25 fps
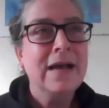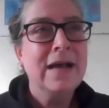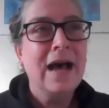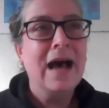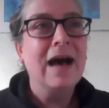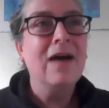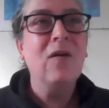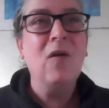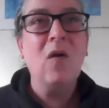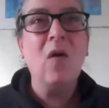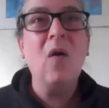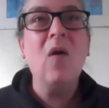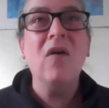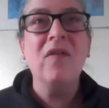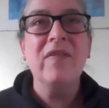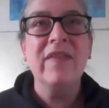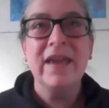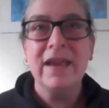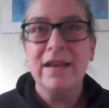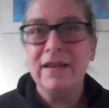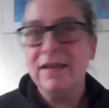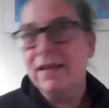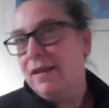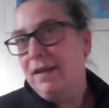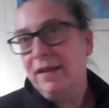or
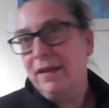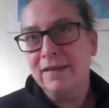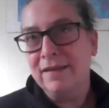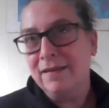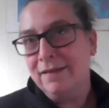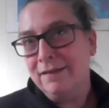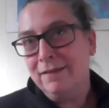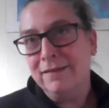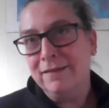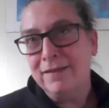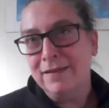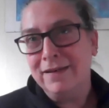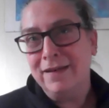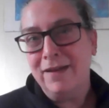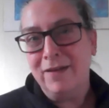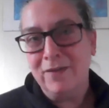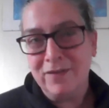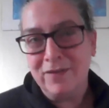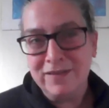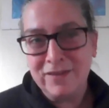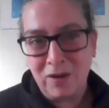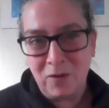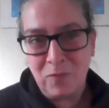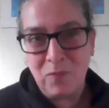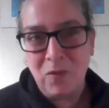they
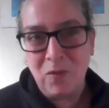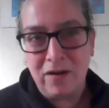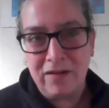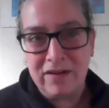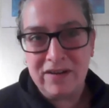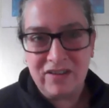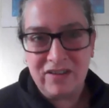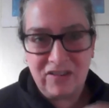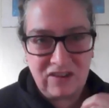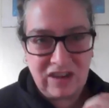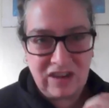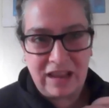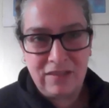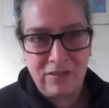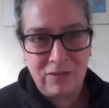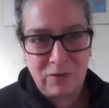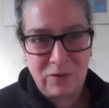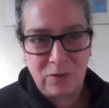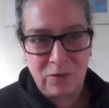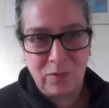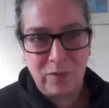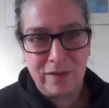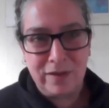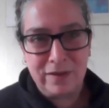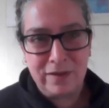don't worry, just get
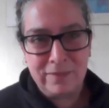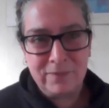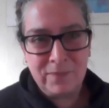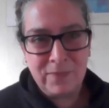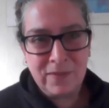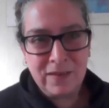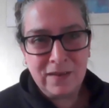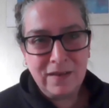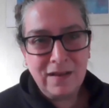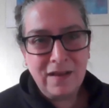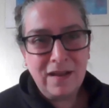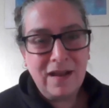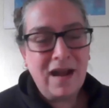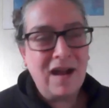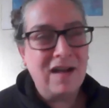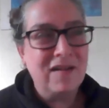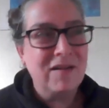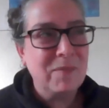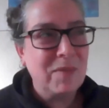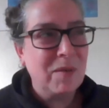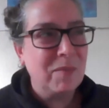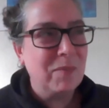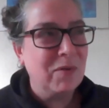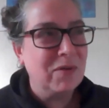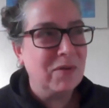through it. I
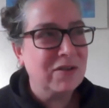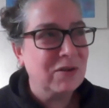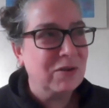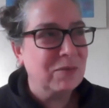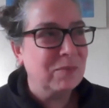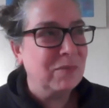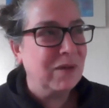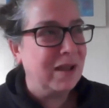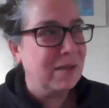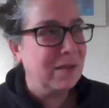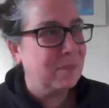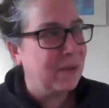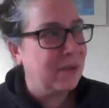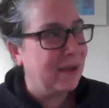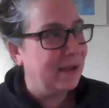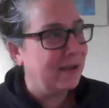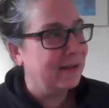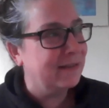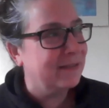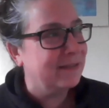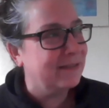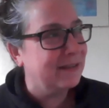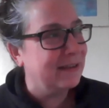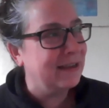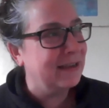remember doing my
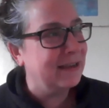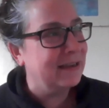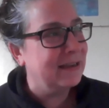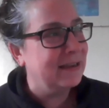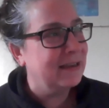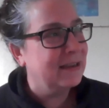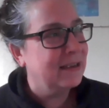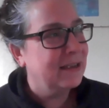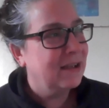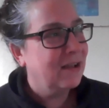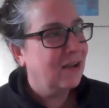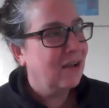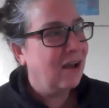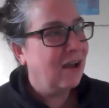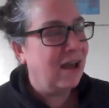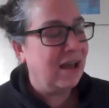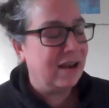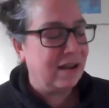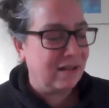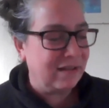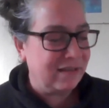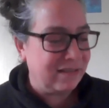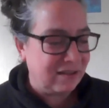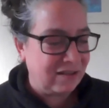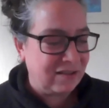PhD
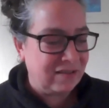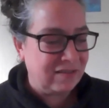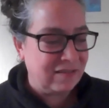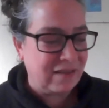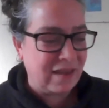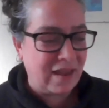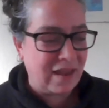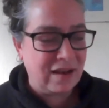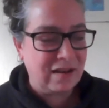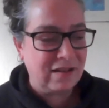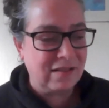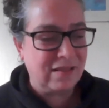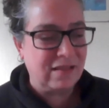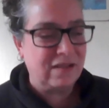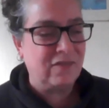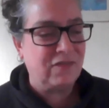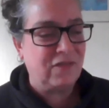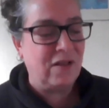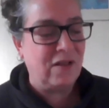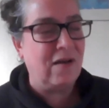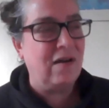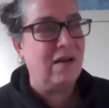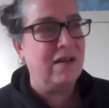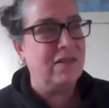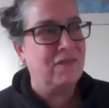and I just stared at this
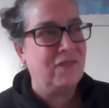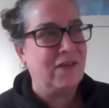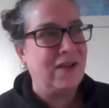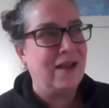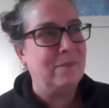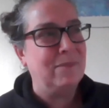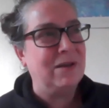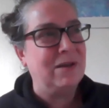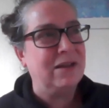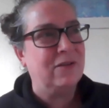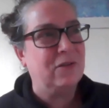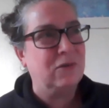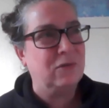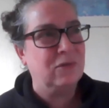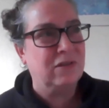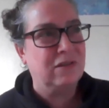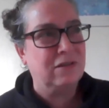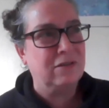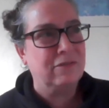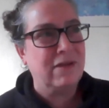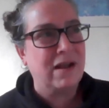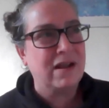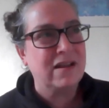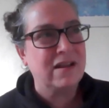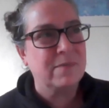fly family called
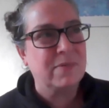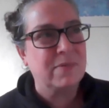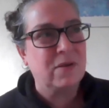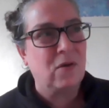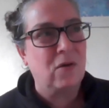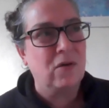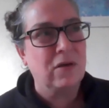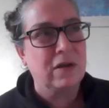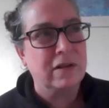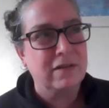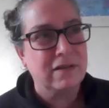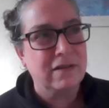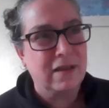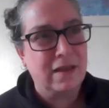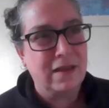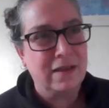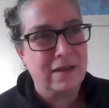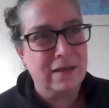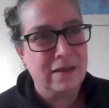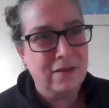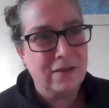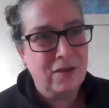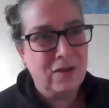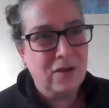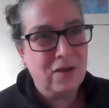
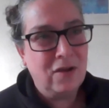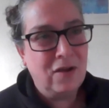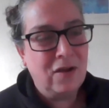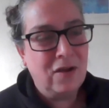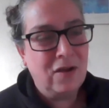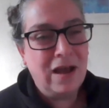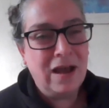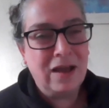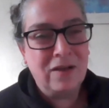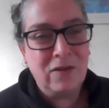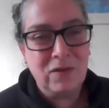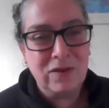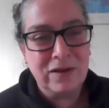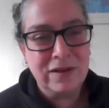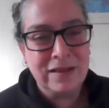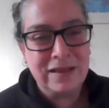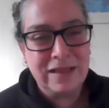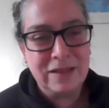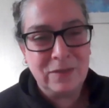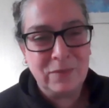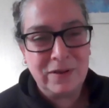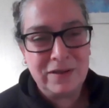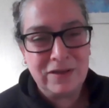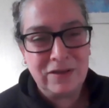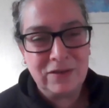Ceratophragonidae. And
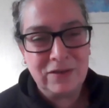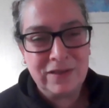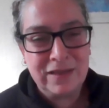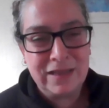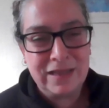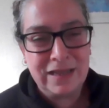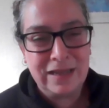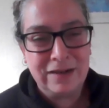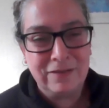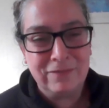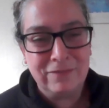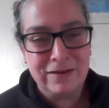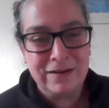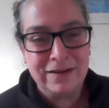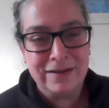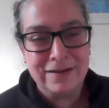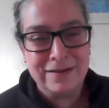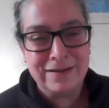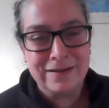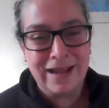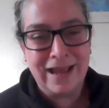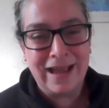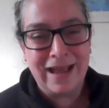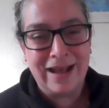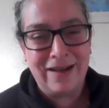honestly, when you see it written
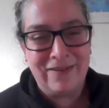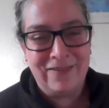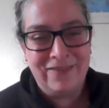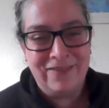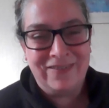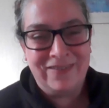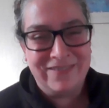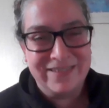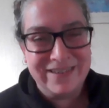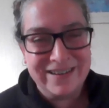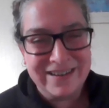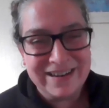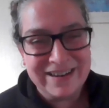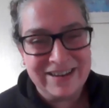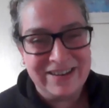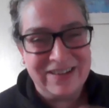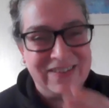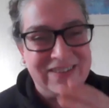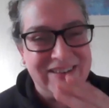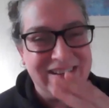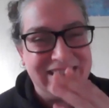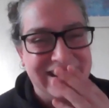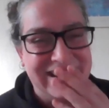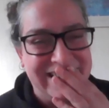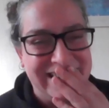down,
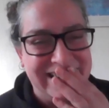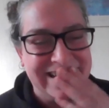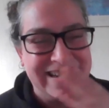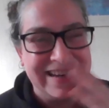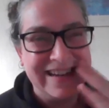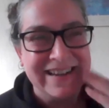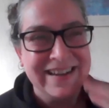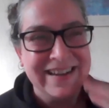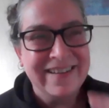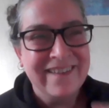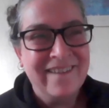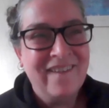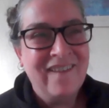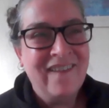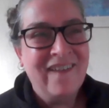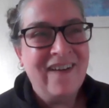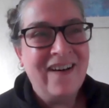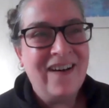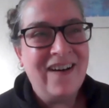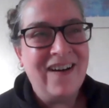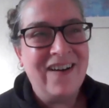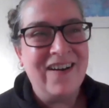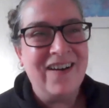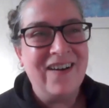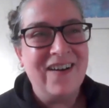you're like,
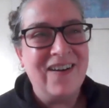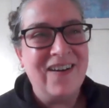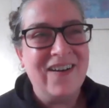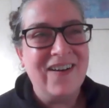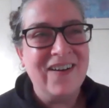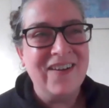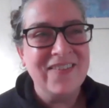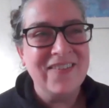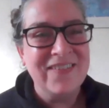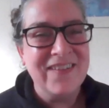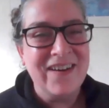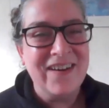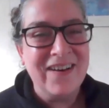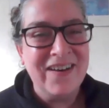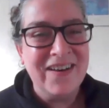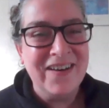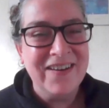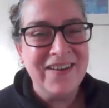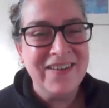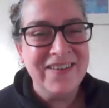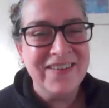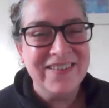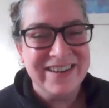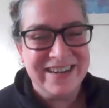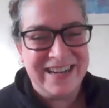oh
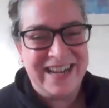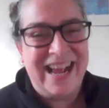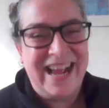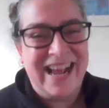no.